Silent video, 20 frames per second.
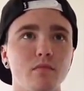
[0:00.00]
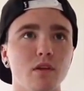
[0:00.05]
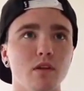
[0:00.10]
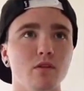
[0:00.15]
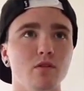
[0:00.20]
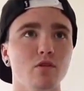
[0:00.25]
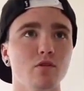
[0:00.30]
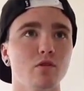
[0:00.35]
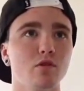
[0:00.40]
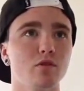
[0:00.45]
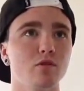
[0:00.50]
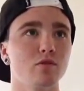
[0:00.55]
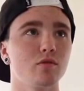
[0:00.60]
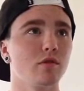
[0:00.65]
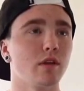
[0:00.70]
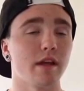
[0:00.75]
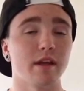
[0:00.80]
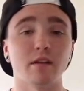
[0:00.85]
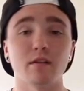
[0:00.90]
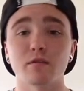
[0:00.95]
you could,
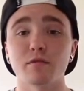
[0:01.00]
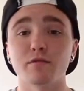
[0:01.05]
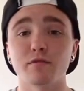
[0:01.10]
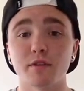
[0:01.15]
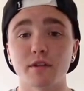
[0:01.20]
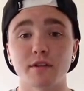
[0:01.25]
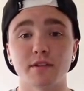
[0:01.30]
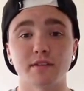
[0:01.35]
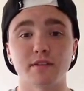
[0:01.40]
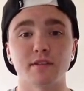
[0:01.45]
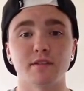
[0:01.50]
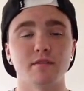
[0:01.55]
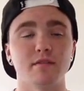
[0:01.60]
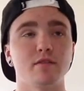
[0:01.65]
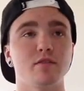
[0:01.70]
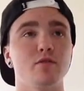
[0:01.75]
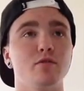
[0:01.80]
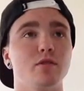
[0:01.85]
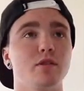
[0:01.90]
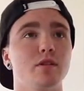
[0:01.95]
like, for instance,
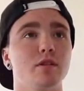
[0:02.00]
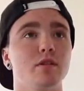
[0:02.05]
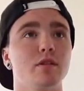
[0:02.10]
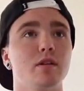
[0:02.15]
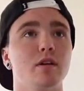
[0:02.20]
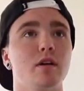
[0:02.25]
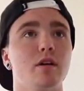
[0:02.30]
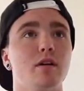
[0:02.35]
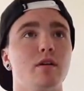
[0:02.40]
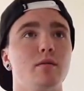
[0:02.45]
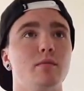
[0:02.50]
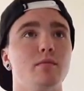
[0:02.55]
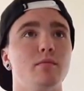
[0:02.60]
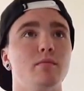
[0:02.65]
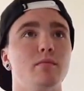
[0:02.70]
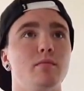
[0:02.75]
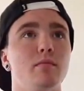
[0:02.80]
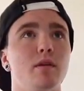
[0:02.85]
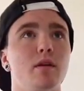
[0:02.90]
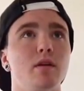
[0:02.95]
you could
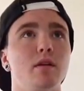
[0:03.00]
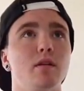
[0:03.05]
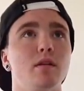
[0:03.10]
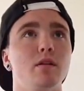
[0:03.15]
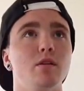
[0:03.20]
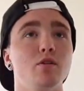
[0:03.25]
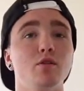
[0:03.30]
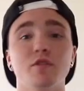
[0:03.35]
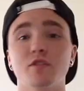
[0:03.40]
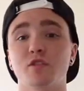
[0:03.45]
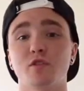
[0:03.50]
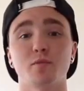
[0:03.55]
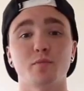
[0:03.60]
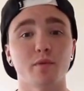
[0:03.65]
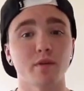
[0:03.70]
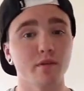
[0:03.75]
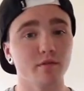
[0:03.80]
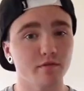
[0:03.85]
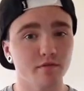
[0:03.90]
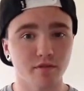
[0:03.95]

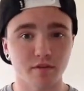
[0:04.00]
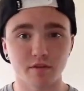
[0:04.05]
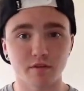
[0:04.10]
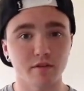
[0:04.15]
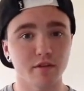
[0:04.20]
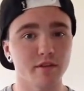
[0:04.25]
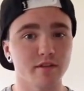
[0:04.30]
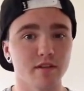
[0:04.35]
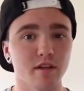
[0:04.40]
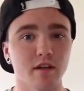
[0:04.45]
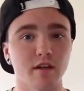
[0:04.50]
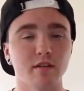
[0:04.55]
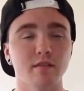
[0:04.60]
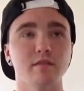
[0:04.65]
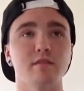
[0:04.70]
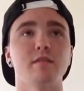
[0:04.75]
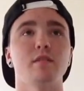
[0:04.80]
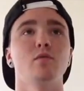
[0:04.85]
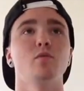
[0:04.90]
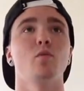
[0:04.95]
sprint for 30
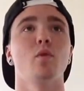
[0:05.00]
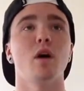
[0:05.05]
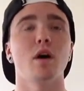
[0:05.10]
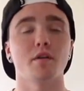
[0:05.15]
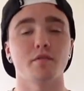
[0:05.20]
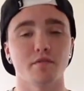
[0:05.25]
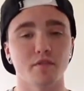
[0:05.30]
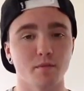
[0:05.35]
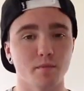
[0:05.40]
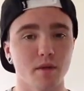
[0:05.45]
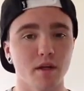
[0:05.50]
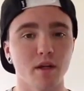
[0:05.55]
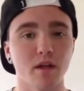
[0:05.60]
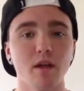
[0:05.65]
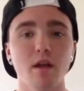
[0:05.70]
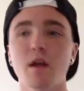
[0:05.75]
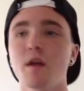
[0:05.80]
seconds, then walk for a minute.